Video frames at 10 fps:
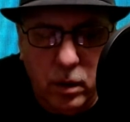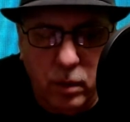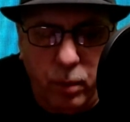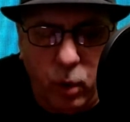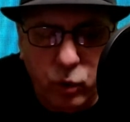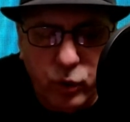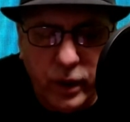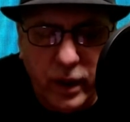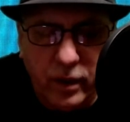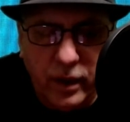Poultry
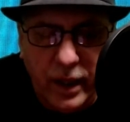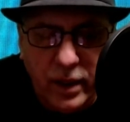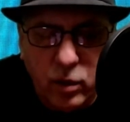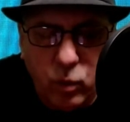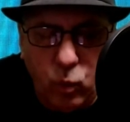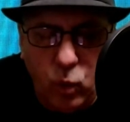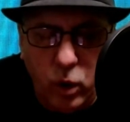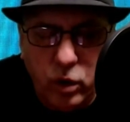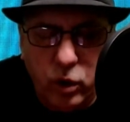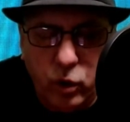can last
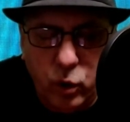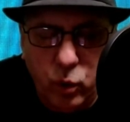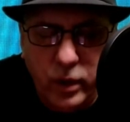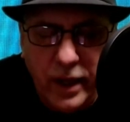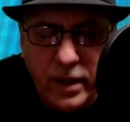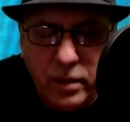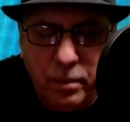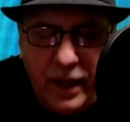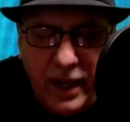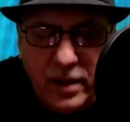1 to 2 days
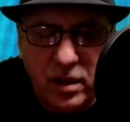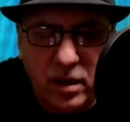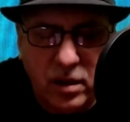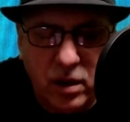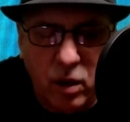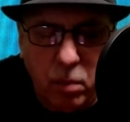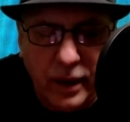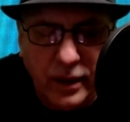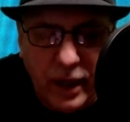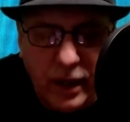past its
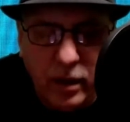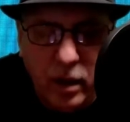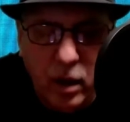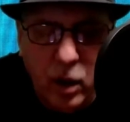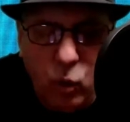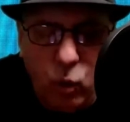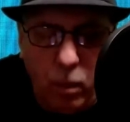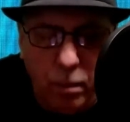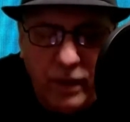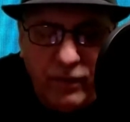sell-by date, while
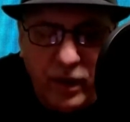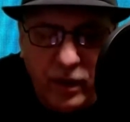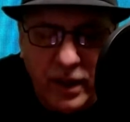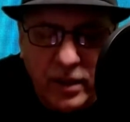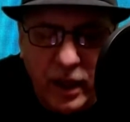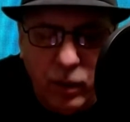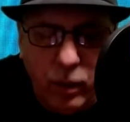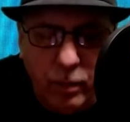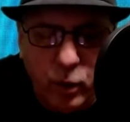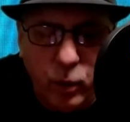beef can last
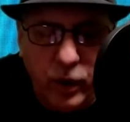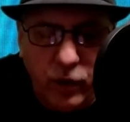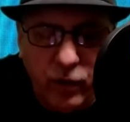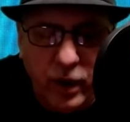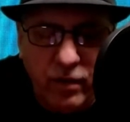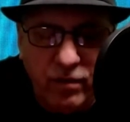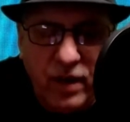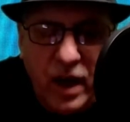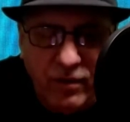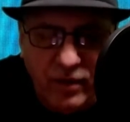anywhere between 3 and
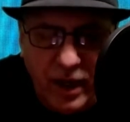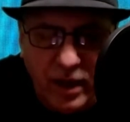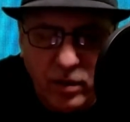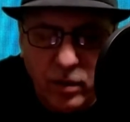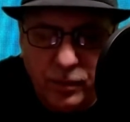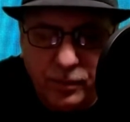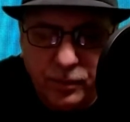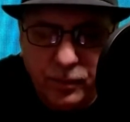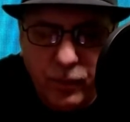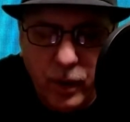5 days.
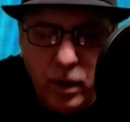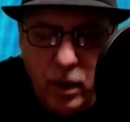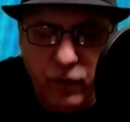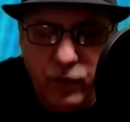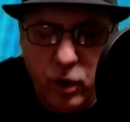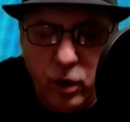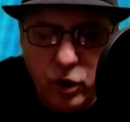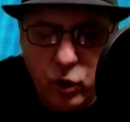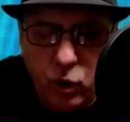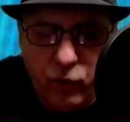If you're
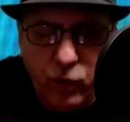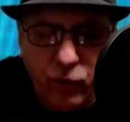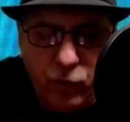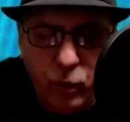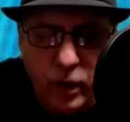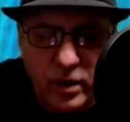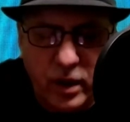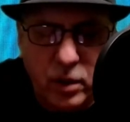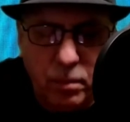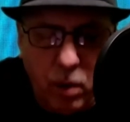unsure if your food has
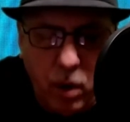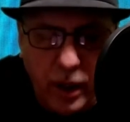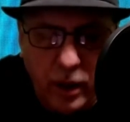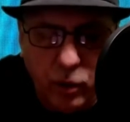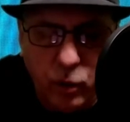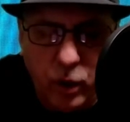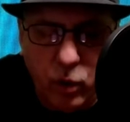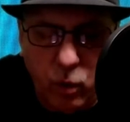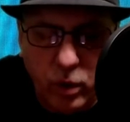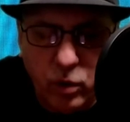expired, you can
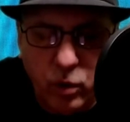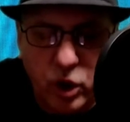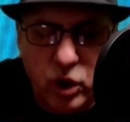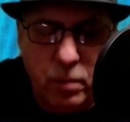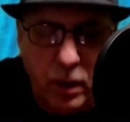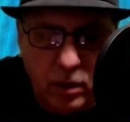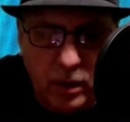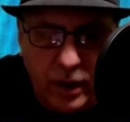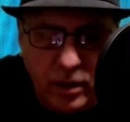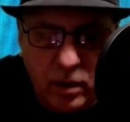always do the smell
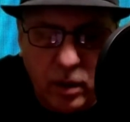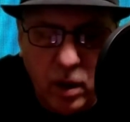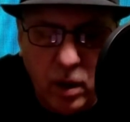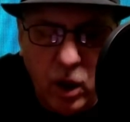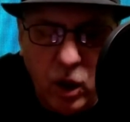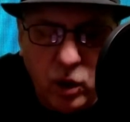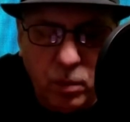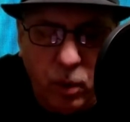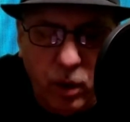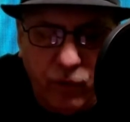test.
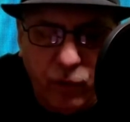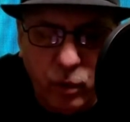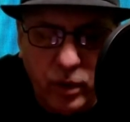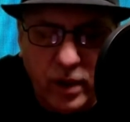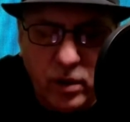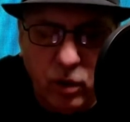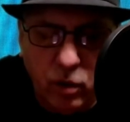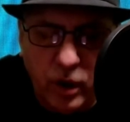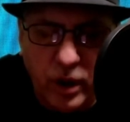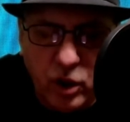Spoiled food tends to
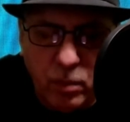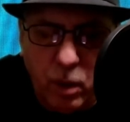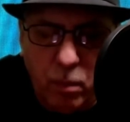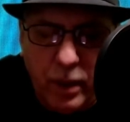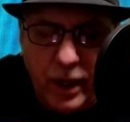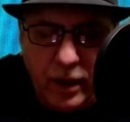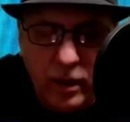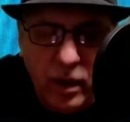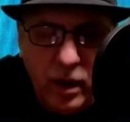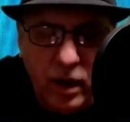look and smell bad.
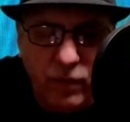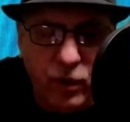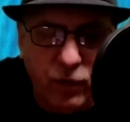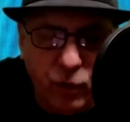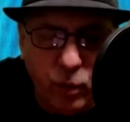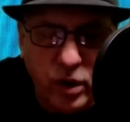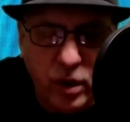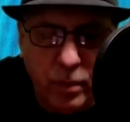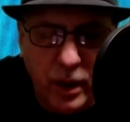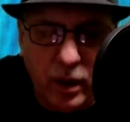If your food is
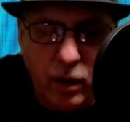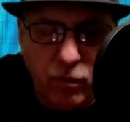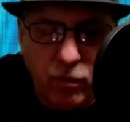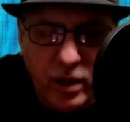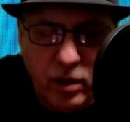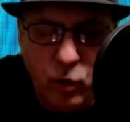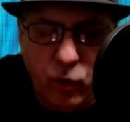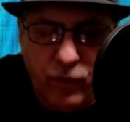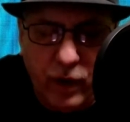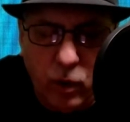emitting a rancid
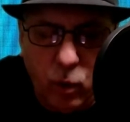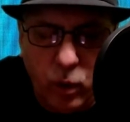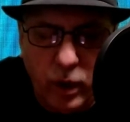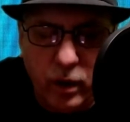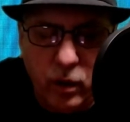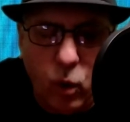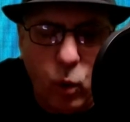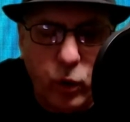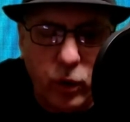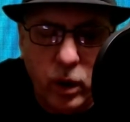or foul
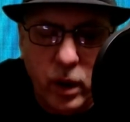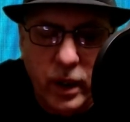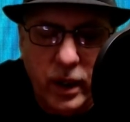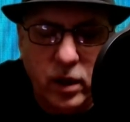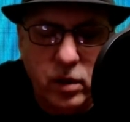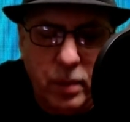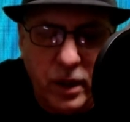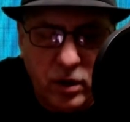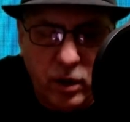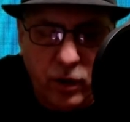odor, it is
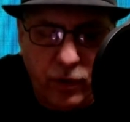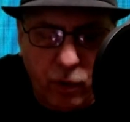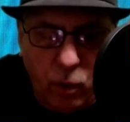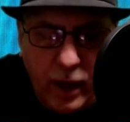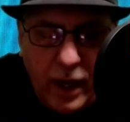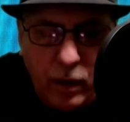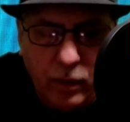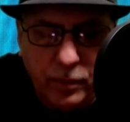best to throw it out.